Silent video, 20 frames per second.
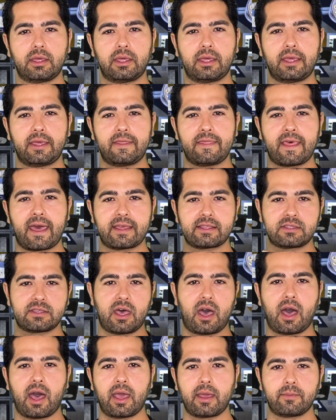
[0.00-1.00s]
in that
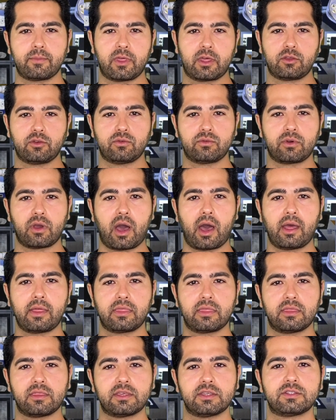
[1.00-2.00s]
time that you've
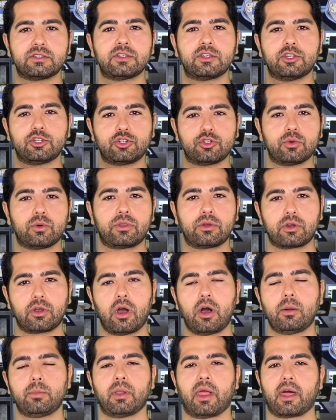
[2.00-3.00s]
gotten this issue with your
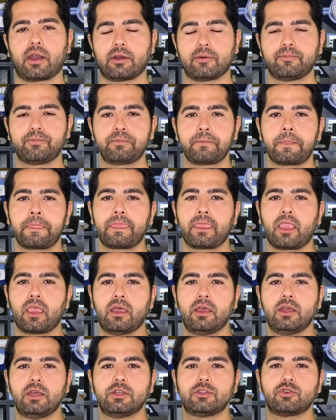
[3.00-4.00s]
gallbladder.
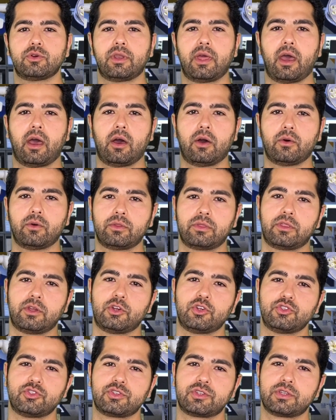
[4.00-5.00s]
So now
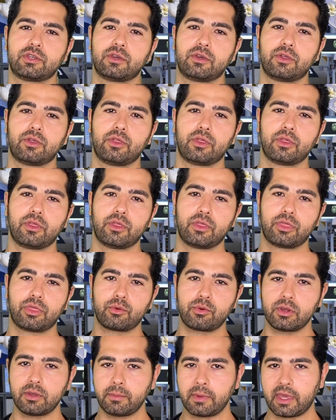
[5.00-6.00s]
there's
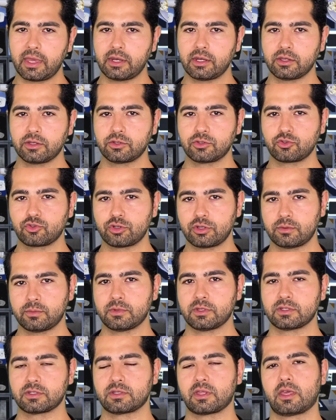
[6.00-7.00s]
three main
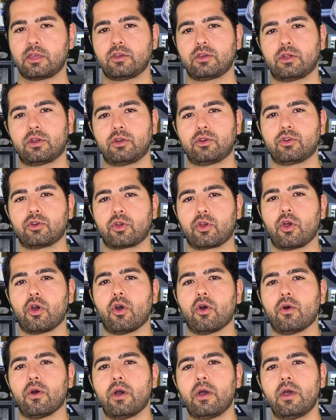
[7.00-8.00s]
treatments that you can
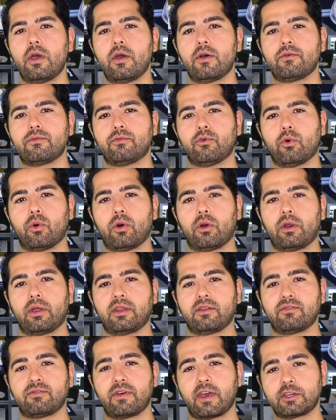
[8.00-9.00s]
undergo for an
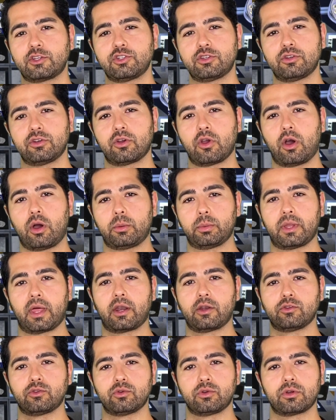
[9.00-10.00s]
infection in your
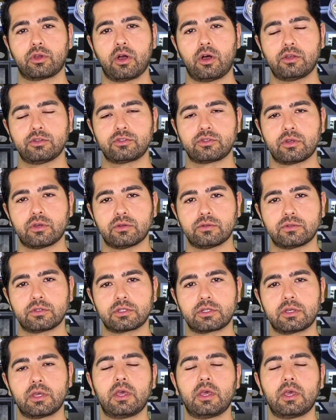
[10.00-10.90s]
gallbladder due to gallstones.